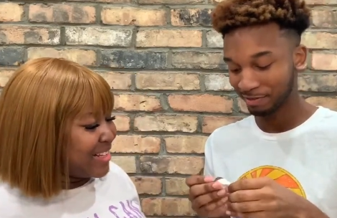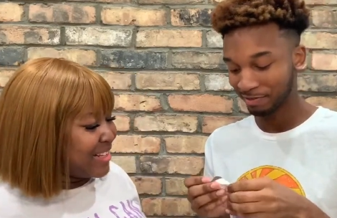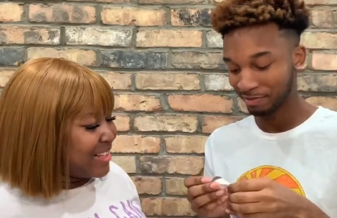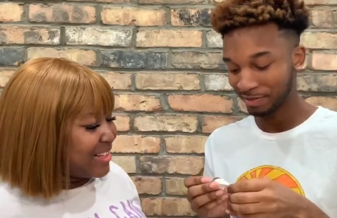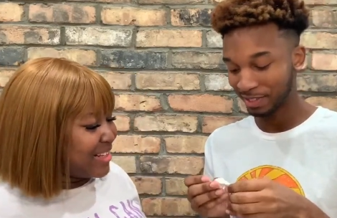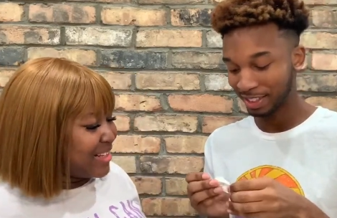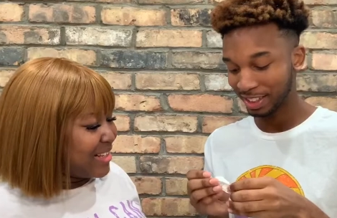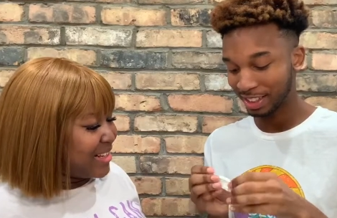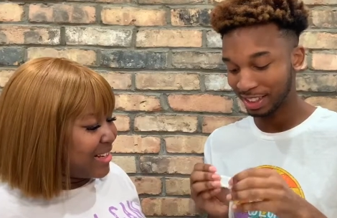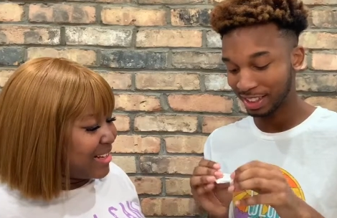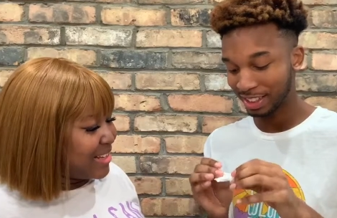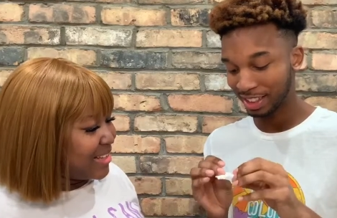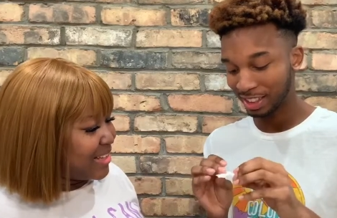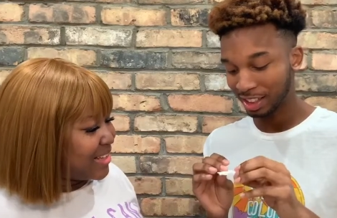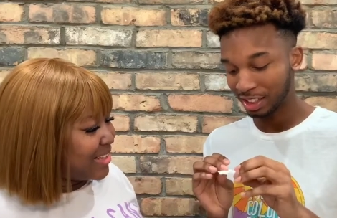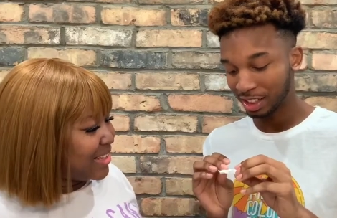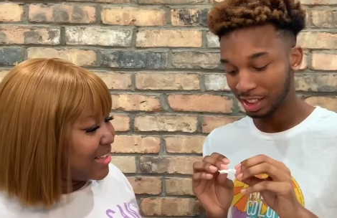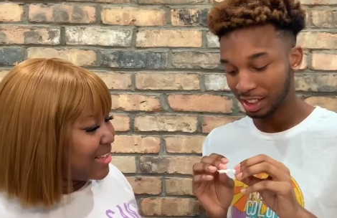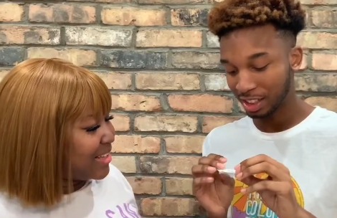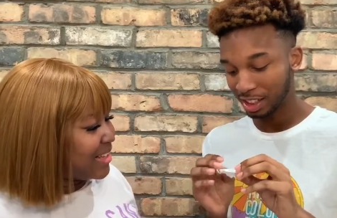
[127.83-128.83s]

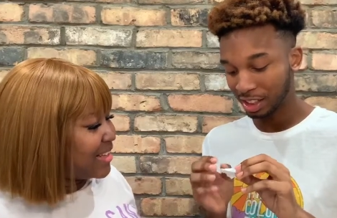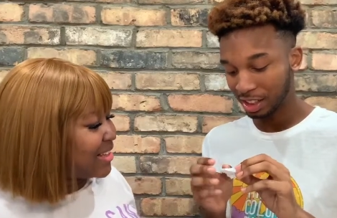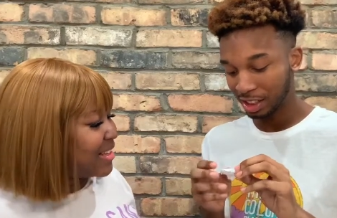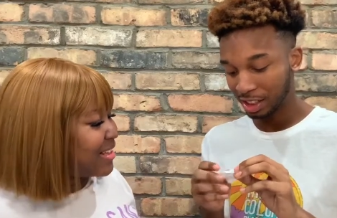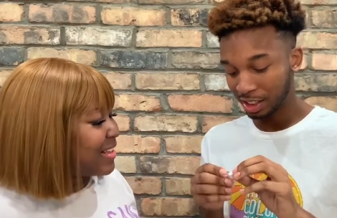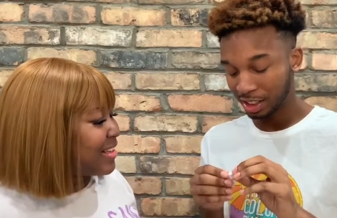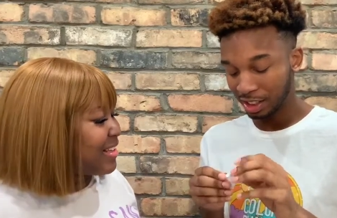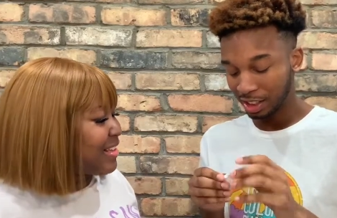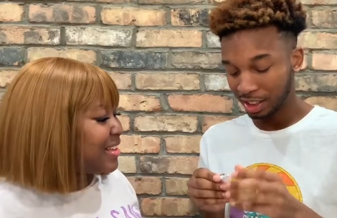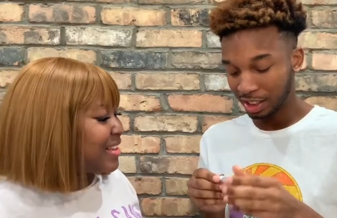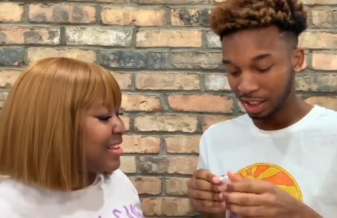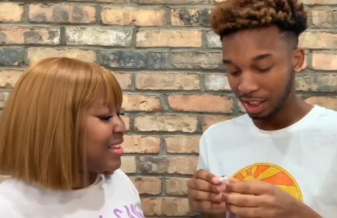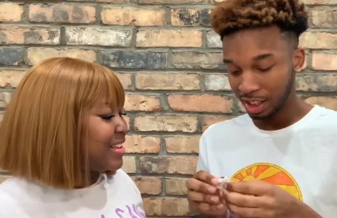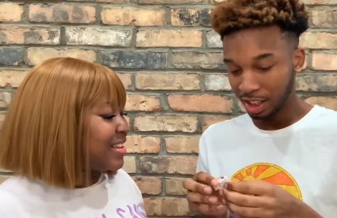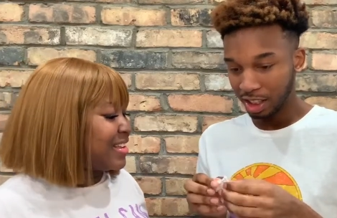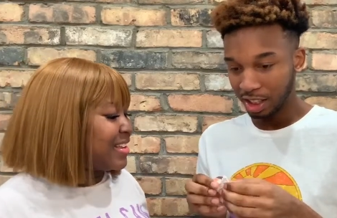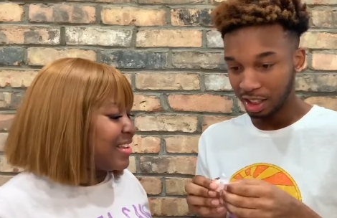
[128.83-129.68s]
Nothing is said.